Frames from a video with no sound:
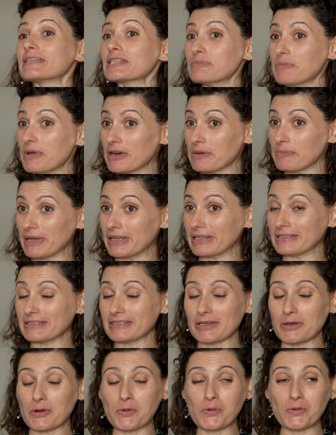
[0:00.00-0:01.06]
the experiment
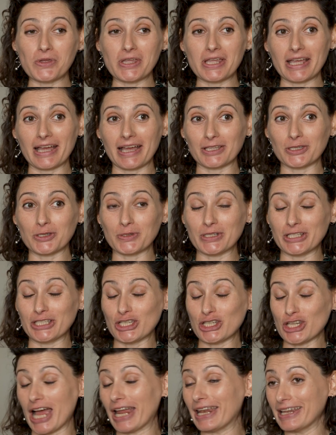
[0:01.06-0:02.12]
we actually
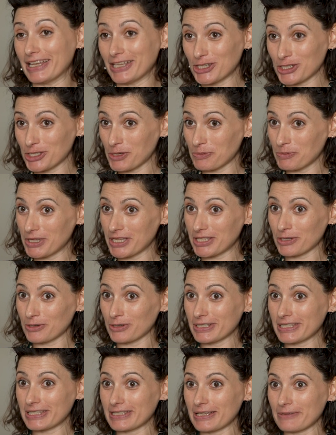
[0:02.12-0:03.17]
challenged the
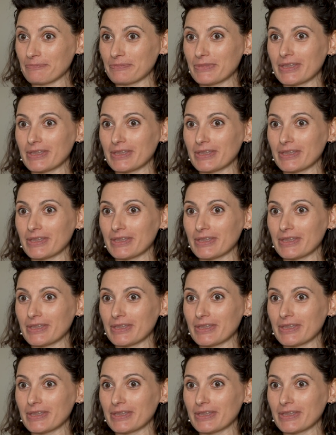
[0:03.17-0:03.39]
beetles